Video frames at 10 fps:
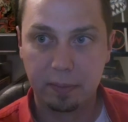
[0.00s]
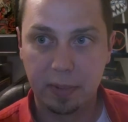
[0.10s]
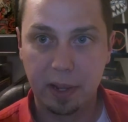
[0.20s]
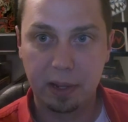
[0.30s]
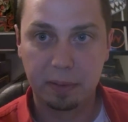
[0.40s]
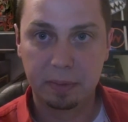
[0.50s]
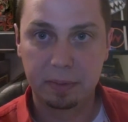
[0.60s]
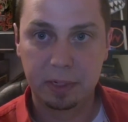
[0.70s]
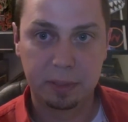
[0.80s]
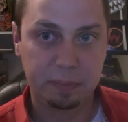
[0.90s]

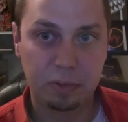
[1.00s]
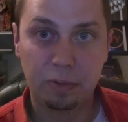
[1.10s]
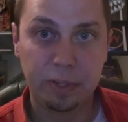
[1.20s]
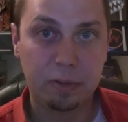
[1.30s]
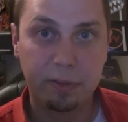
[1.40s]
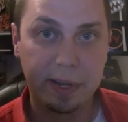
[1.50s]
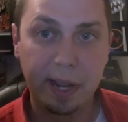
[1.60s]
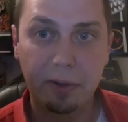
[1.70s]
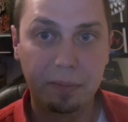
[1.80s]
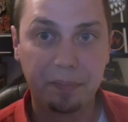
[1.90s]
and just pulled the whole thing
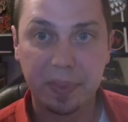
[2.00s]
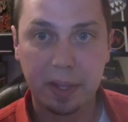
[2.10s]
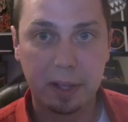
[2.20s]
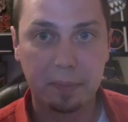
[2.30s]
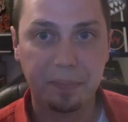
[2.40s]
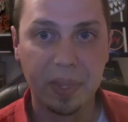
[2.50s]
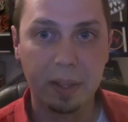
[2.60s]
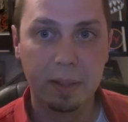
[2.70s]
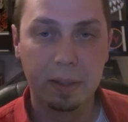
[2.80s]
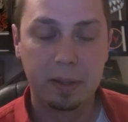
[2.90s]
out.
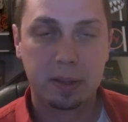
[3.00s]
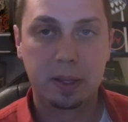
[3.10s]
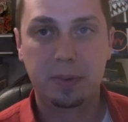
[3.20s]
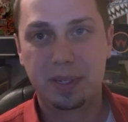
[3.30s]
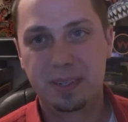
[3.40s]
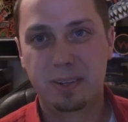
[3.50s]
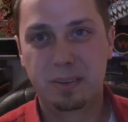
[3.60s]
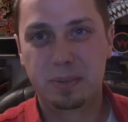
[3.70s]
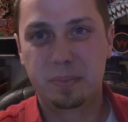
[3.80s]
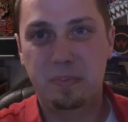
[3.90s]
It
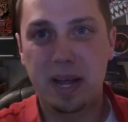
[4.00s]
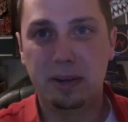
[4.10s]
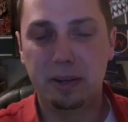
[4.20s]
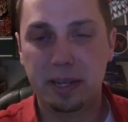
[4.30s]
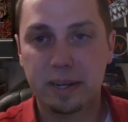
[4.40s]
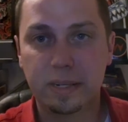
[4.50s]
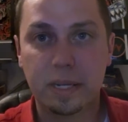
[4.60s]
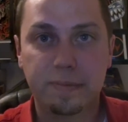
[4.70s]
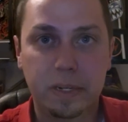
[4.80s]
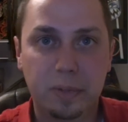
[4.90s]
was mildly
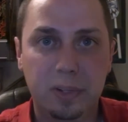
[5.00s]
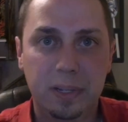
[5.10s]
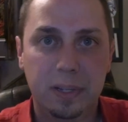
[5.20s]
uncomfortable.